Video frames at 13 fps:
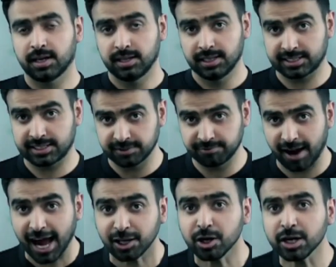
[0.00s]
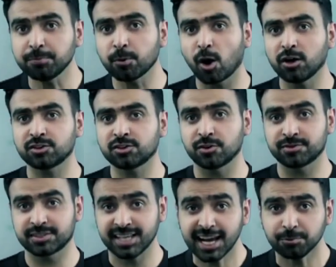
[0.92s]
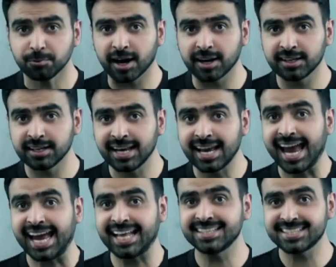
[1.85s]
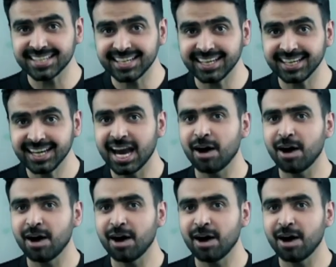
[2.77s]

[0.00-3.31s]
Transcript: Let's evaluate products of set 1 and see